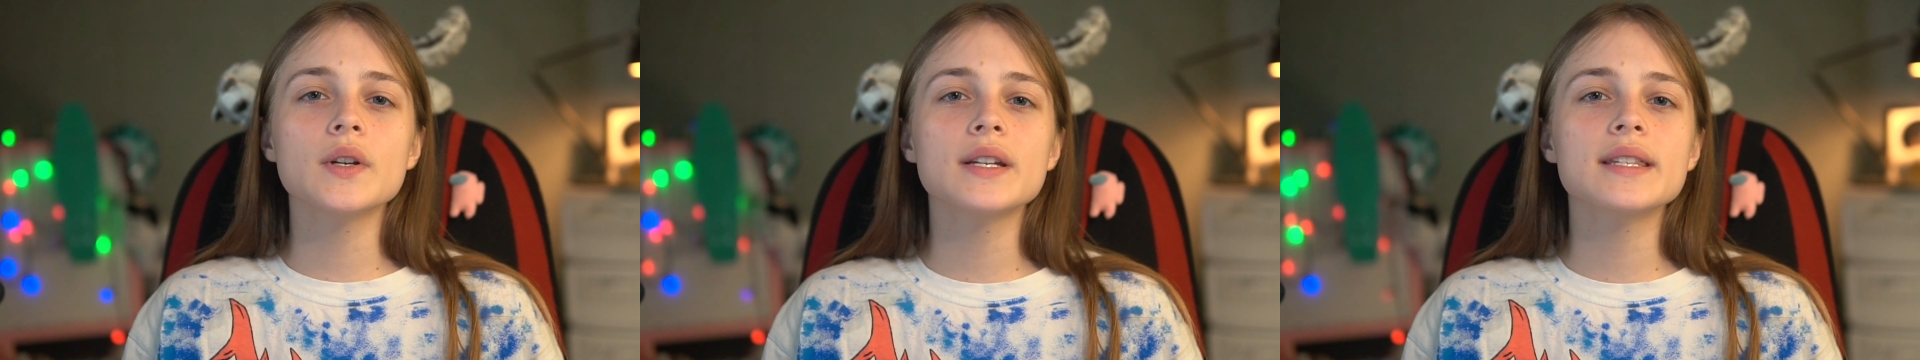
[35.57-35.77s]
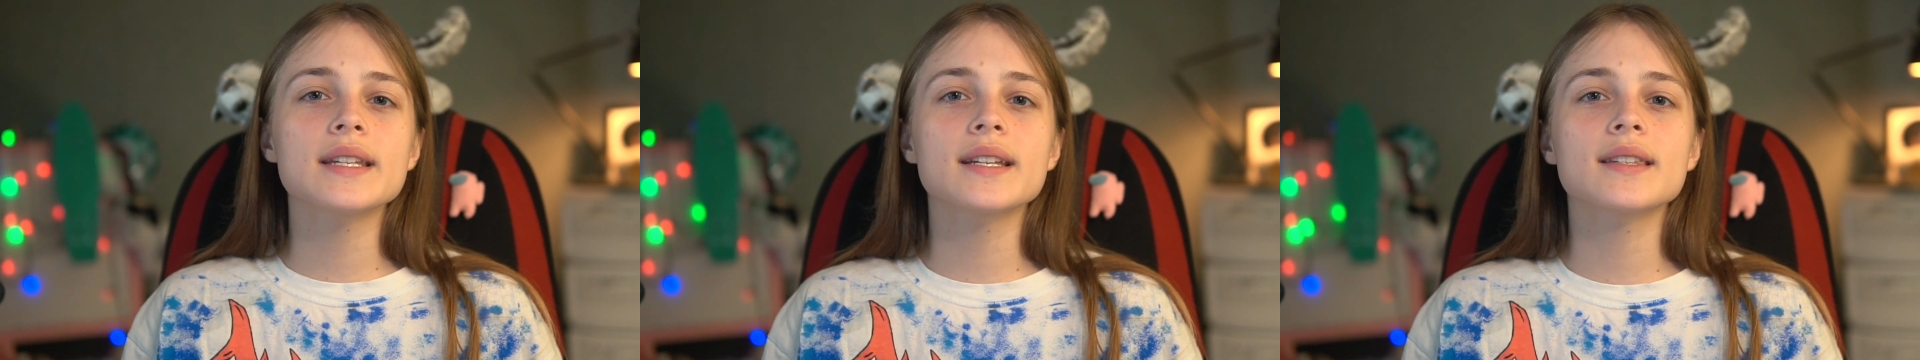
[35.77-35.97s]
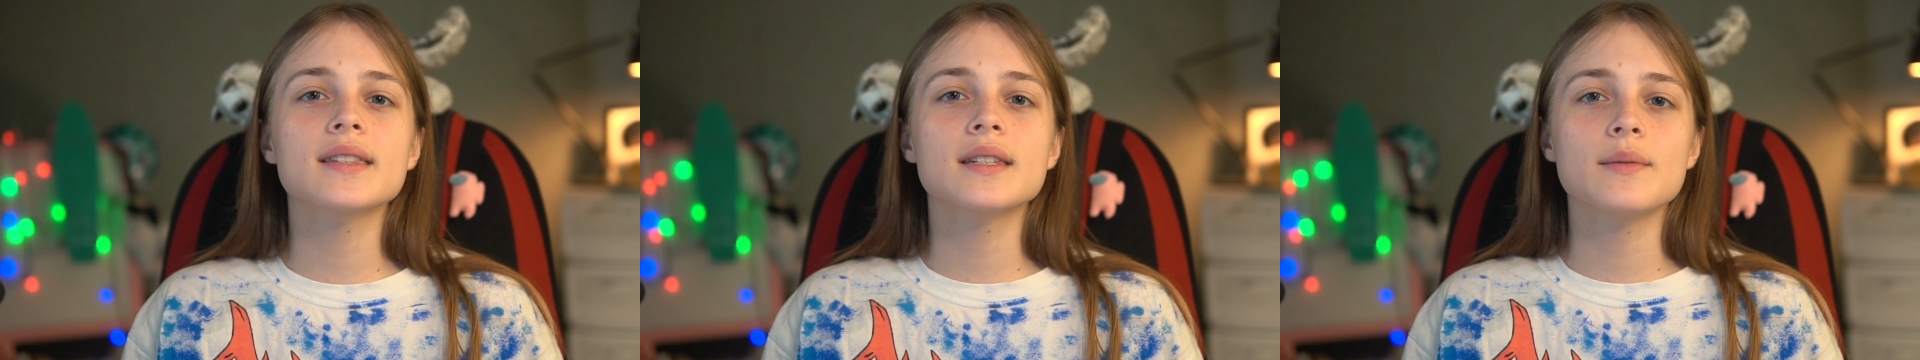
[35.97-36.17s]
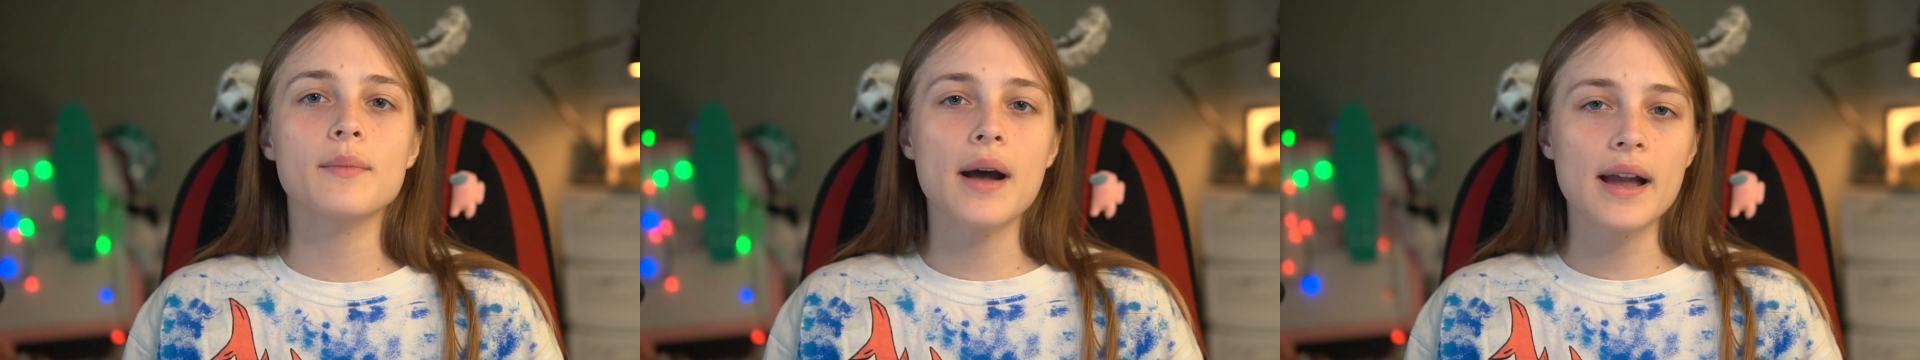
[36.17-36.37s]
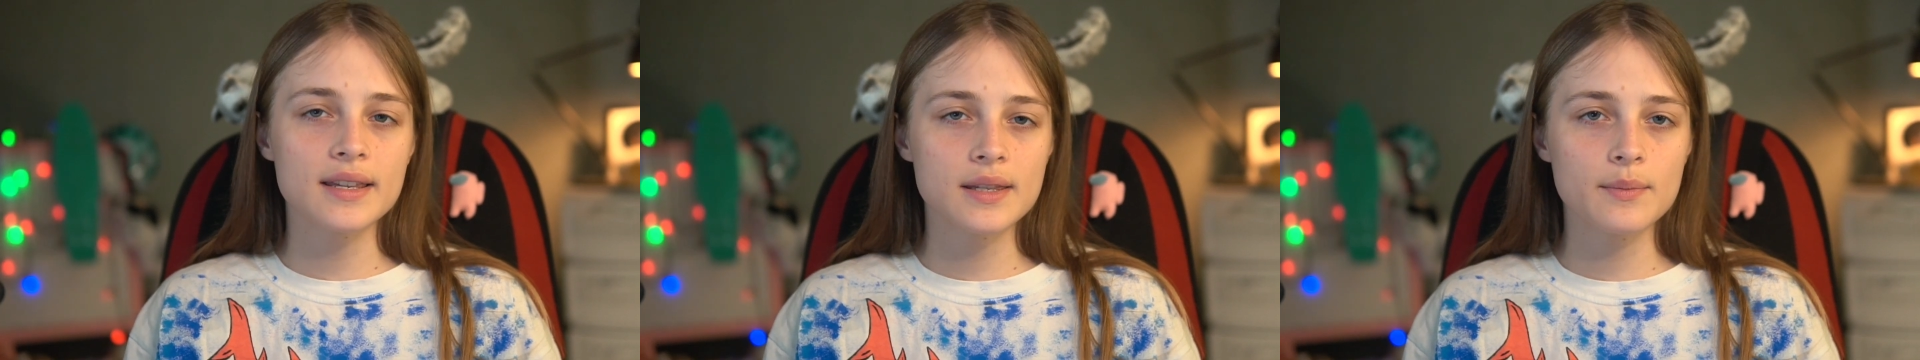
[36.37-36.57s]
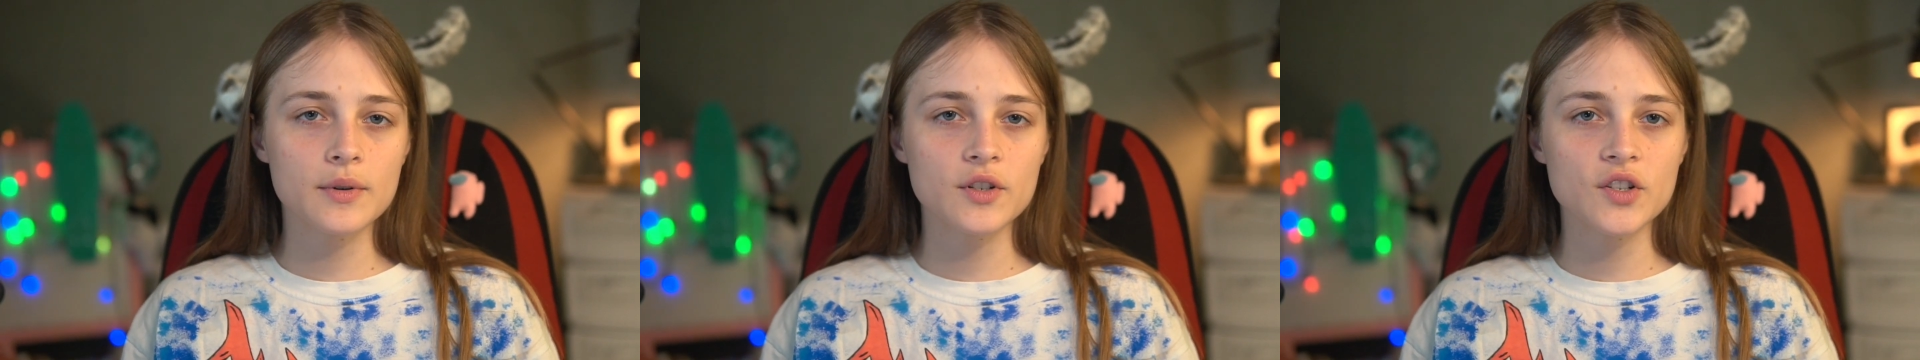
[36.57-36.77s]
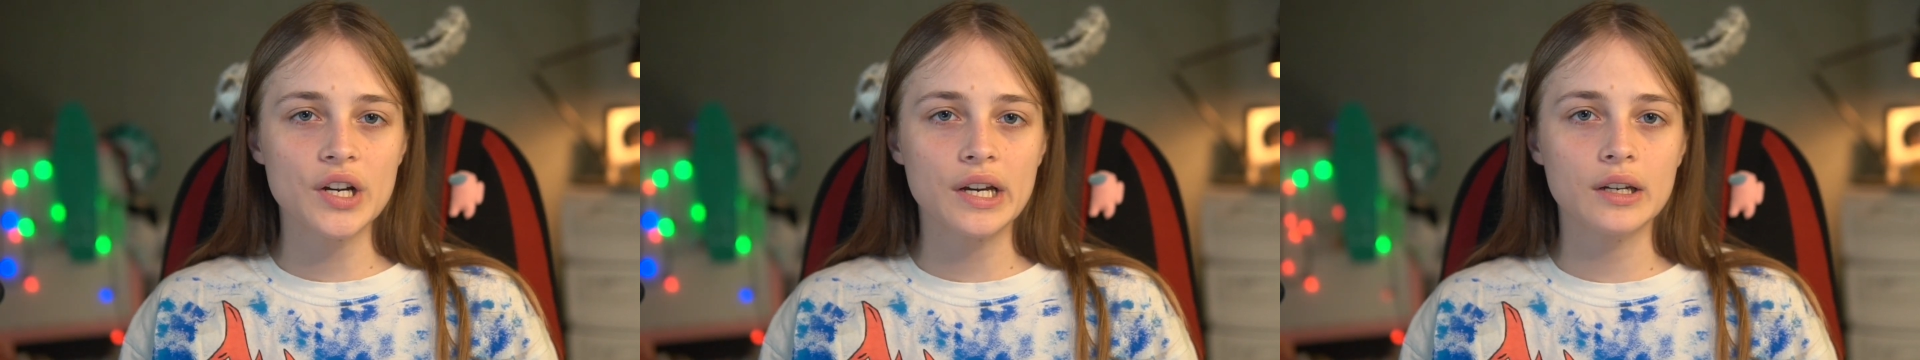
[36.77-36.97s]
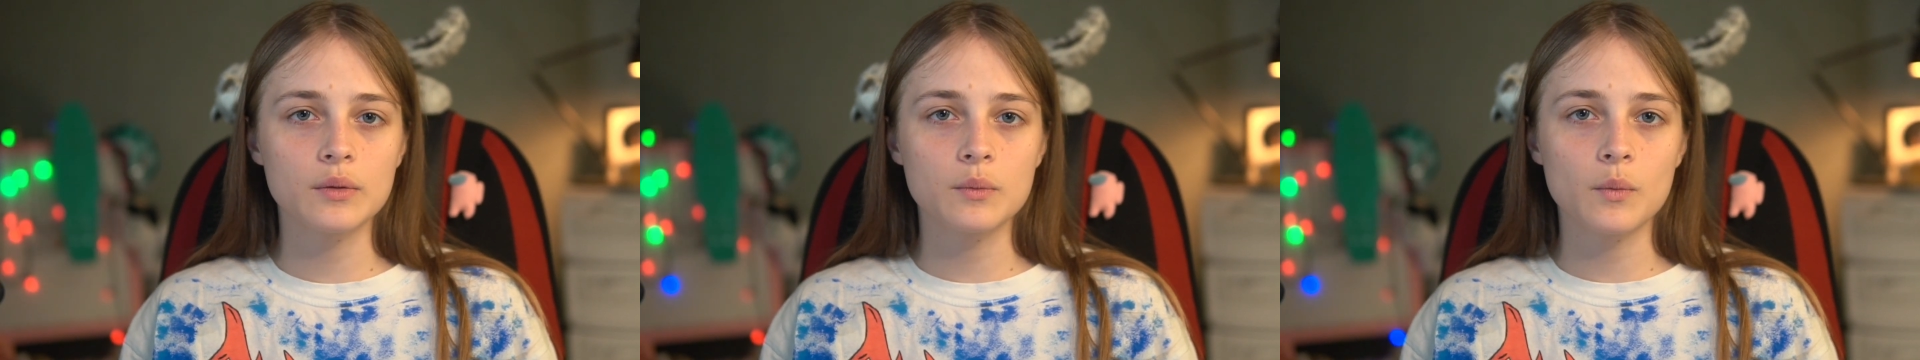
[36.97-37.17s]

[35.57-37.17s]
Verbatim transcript: is a customizable channel